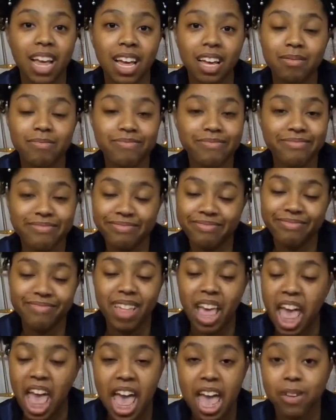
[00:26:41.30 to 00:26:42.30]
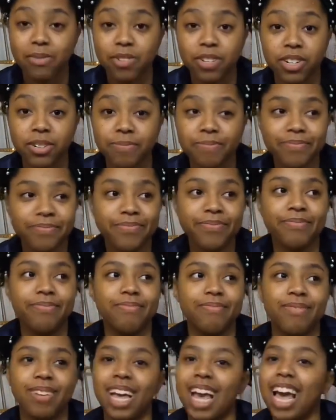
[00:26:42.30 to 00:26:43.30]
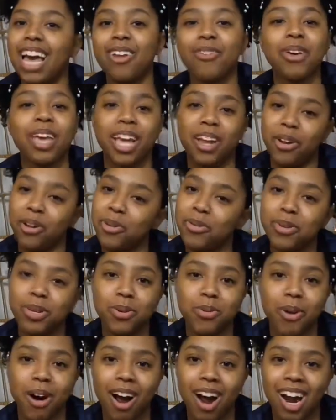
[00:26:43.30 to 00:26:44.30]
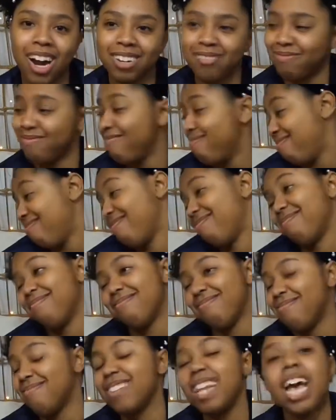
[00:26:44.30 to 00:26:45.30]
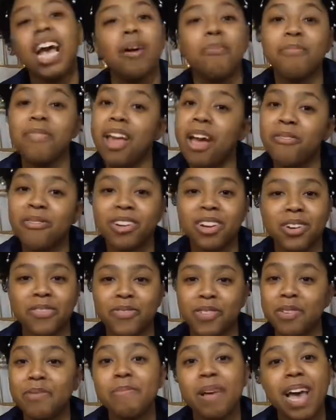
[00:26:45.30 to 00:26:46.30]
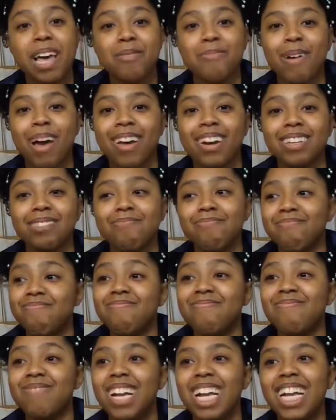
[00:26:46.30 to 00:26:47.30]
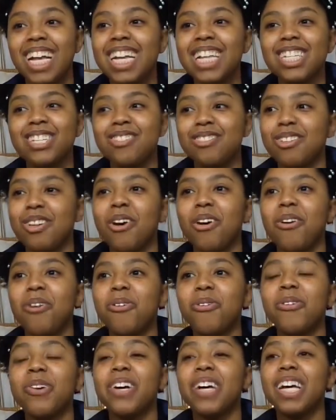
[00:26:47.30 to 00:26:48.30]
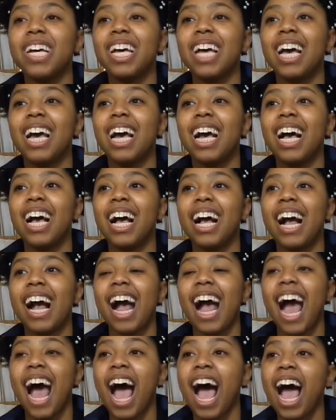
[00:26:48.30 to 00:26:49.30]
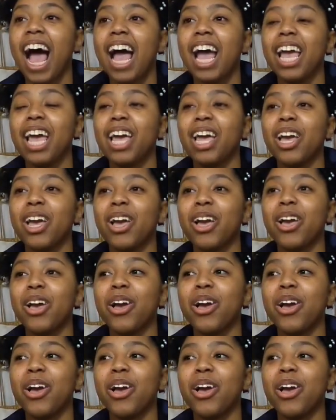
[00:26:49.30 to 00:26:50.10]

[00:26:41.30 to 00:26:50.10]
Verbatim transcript: that, ever. I don't care who you are. I'm never going to feel bad about it. So I